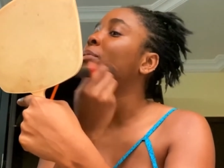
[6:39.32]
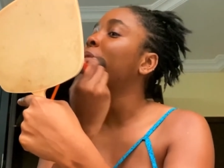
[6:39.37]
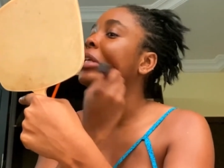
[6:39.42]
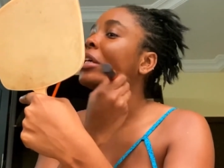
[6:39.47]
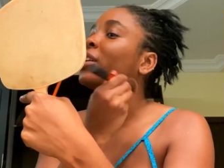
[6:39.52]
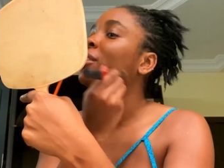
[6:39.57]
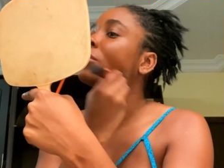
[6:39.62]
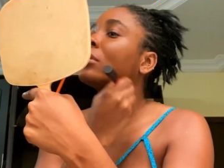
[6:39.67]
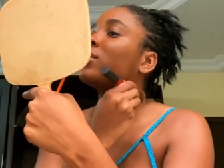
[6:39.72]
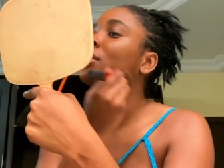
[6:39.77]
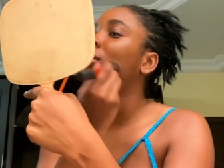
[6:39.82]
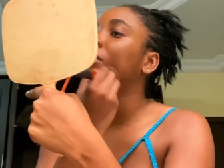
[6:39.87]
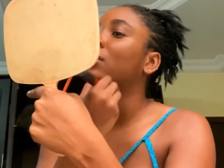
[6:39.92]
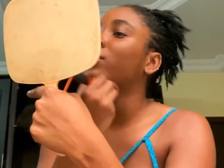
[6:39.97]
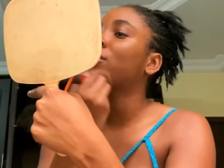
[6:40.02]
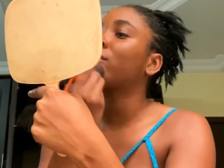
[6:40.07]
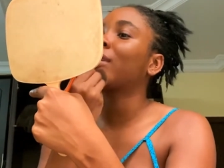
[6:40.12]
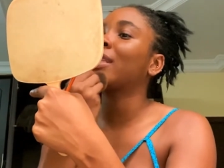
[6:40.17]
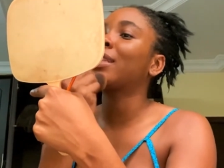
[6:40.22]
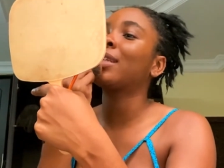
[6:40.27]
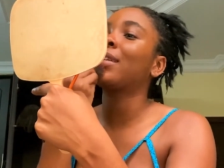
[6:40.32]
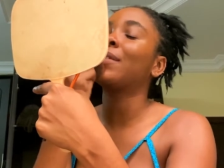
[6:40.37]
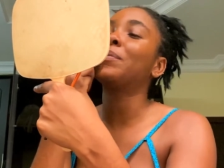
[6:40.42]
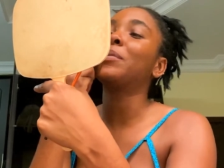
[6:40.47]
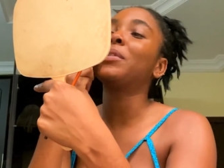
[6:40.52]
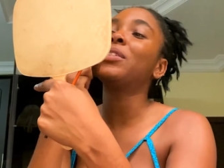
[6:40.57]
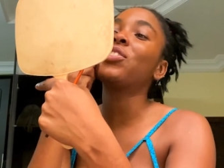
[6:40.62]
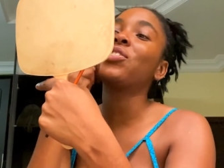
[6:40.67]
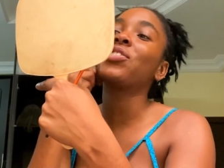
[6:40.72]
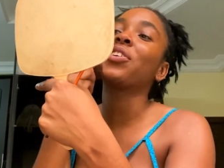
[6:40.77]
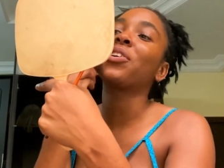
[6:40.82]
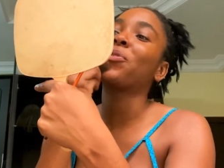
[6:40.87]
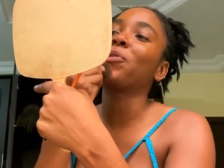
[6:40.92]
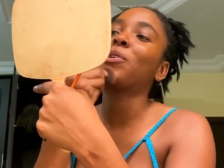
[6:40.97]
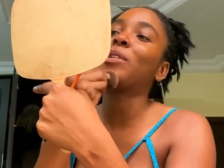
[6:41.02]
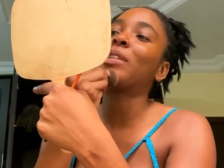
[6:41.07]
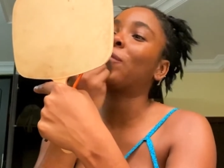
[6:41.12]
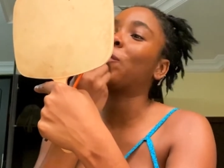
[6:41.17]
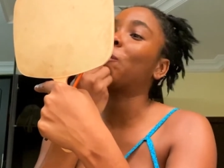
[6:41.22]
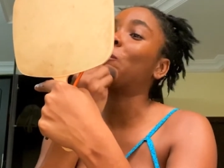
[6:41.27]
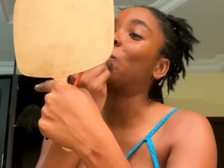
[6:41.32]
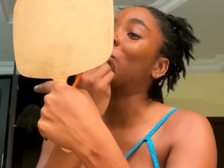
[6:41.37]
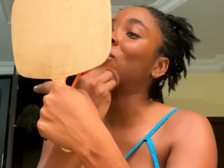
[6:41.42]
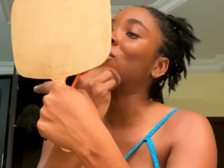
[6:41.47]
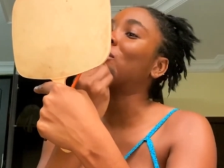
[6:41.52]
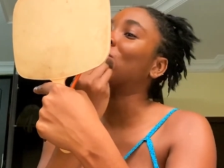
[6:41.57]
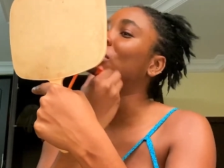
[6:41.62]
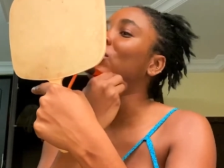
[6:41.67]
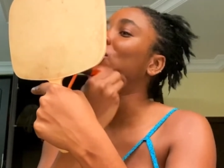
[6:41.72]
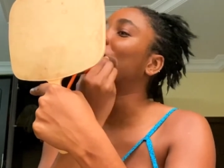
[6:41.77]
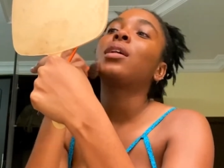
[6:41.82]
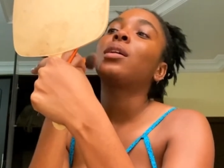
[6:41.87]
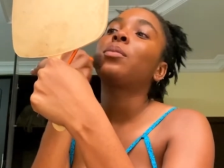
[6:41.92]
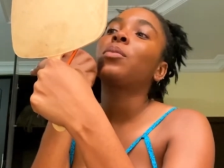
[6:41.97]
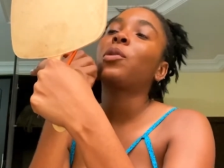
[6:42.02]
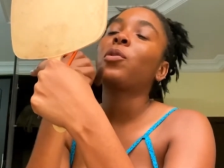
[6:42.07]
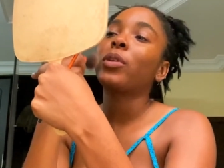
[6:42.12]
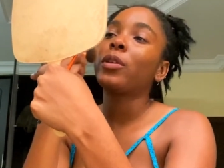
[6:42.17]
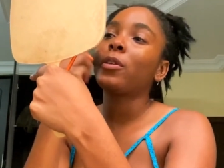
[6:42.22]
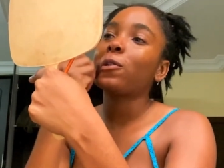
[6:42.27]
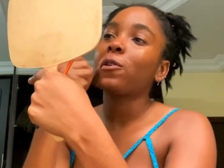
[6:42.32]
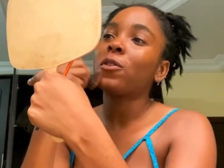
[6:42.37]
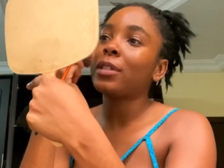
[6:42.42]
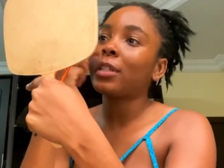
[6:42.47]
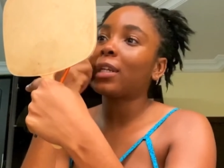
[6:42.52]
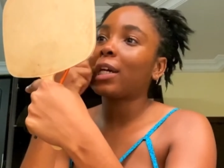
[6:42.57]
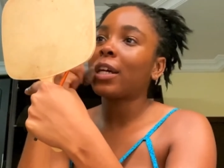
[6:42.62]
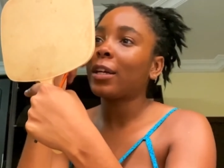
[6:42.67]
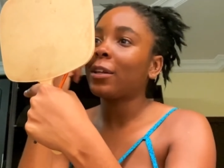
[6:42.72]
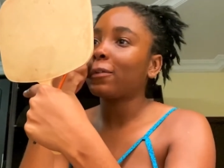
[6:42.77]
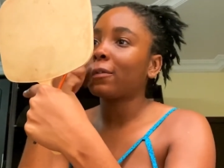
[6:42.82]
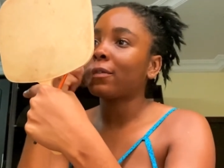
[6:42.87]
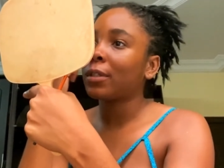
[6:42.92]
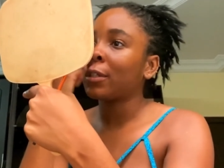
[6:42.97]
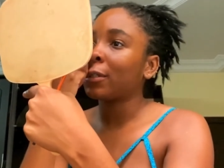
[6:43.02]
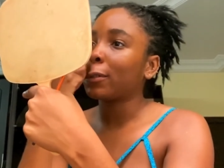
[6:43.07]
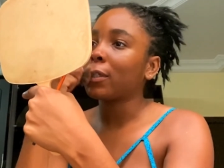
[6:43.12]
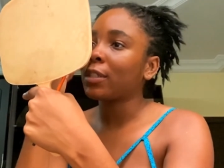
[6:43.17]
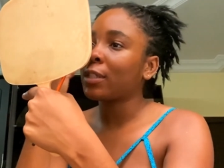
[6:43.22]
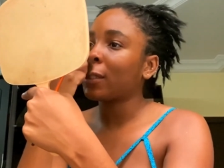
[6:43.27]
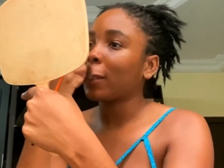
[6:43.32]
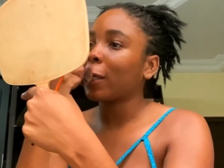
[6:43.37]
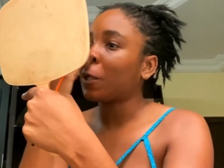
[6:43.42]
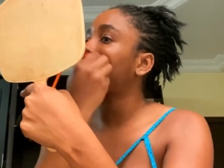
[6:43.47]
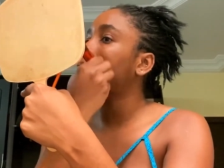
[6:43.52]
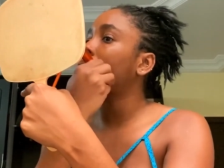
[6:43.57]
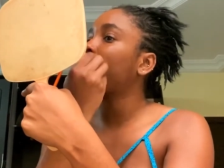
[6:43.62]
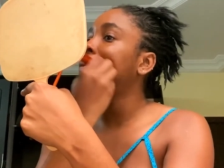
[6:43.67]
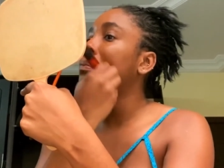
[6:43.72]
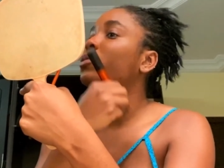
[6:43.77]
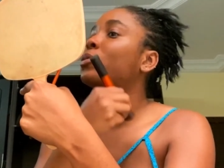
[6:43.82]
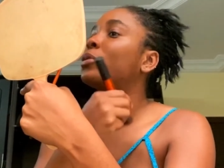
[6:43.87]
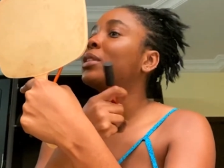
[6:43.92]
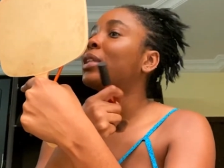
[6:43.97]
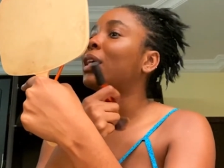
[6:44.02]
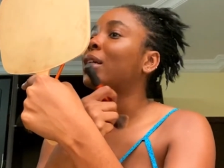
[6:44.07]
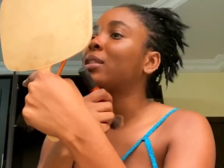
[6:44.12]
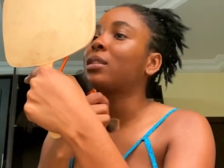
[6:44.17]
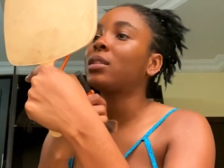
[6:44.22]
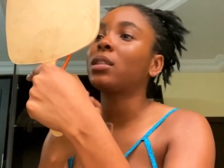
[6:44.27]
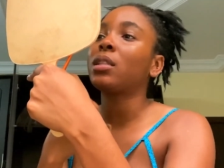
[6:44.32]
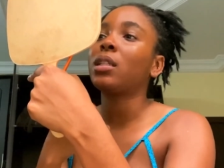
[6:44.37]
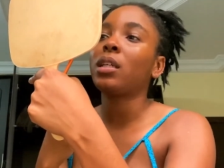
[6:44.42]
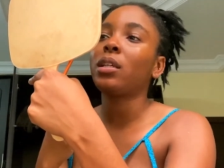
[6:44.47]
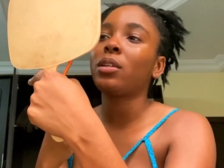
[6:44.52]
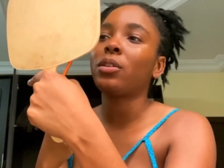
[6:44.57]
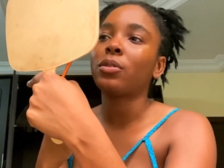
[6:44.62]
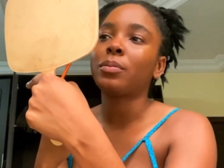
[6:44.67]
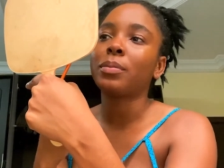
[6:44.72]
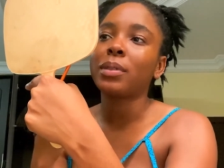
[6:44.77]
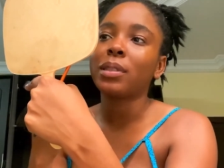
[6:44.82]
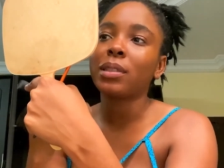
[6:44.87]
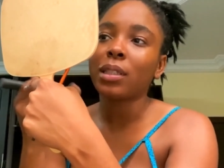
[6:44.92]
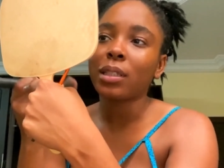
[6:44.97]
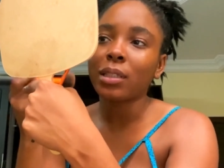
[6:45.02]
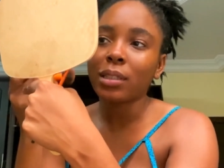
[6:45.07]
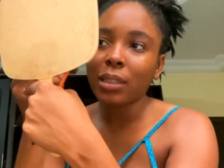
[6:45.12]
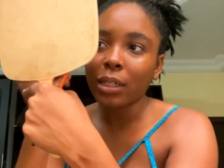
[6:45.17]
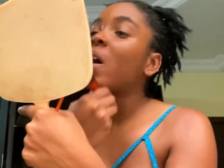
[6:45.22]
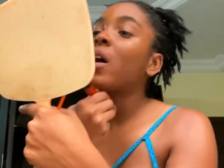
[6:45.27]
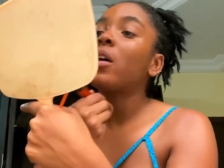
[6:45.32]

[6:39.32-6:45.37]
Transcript: me out rather than me sharing what I want to share. But when you go on that kind of things, like people start seeking your business out.